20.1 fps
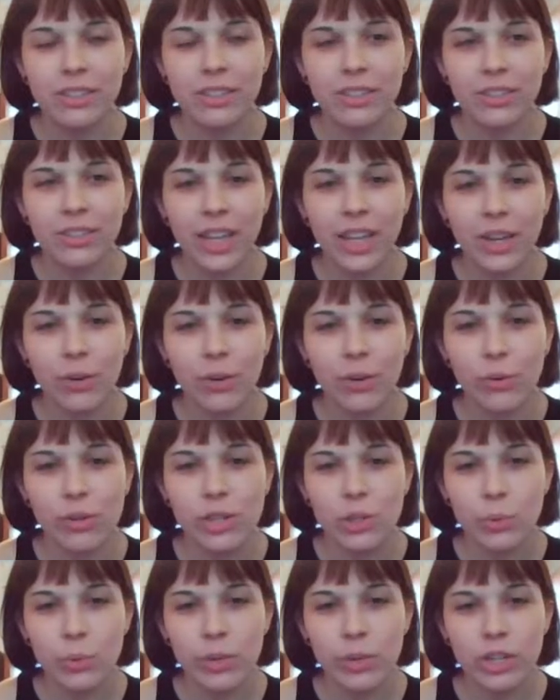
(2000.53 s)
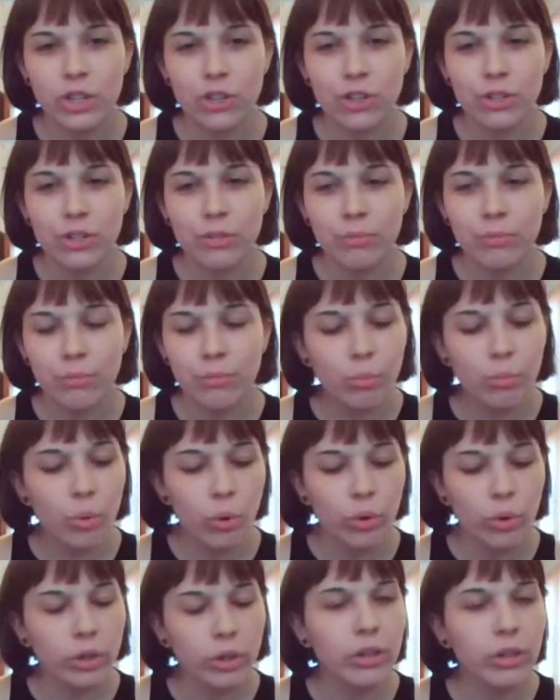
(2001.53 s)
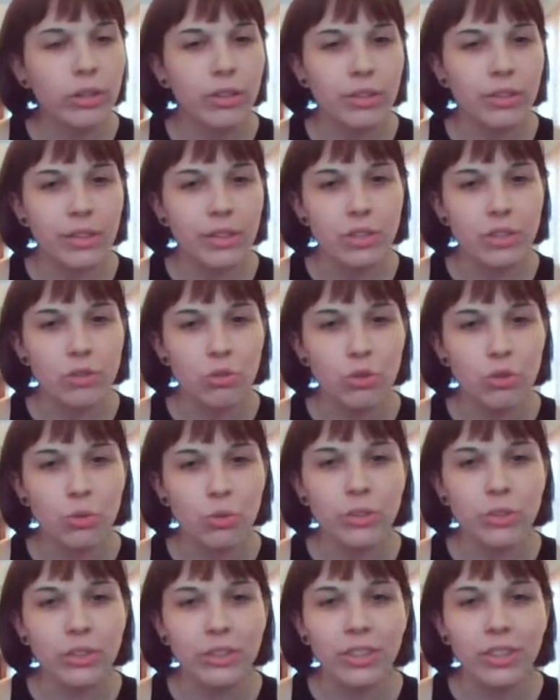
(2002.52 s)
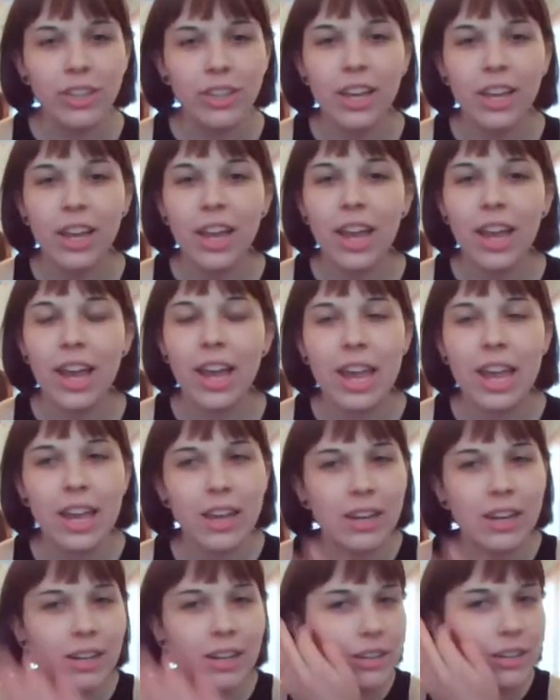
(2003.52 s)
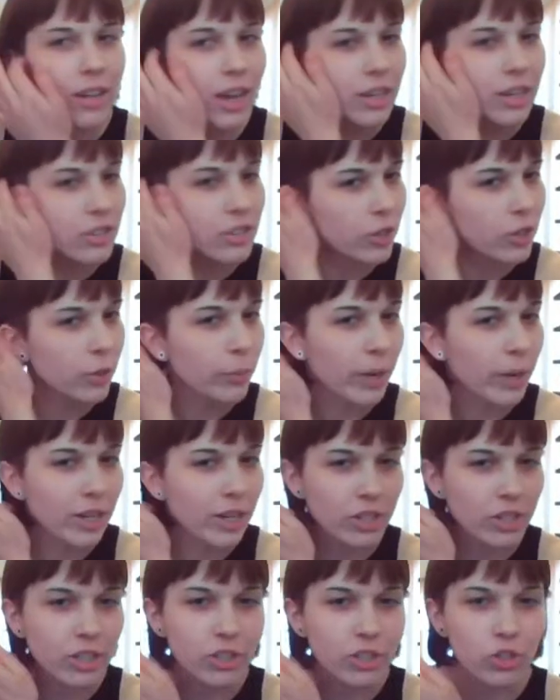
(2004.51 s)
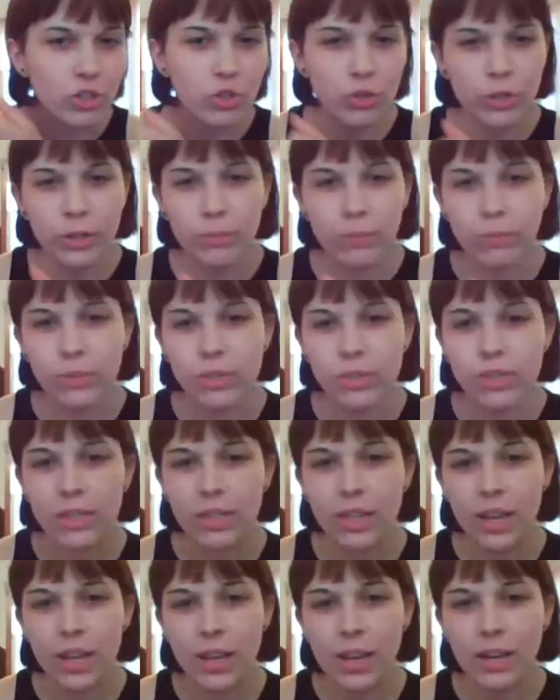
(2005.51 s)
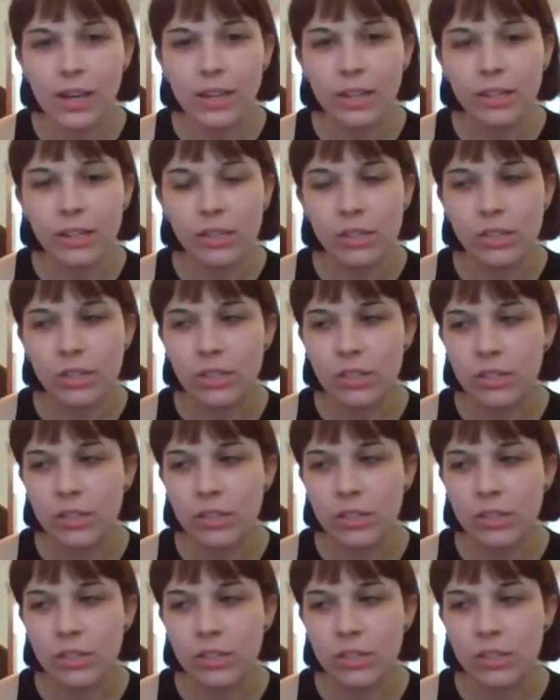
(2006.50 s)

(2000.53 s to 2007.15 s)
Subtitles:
like on Twitch more than usual and had started watching his streams. And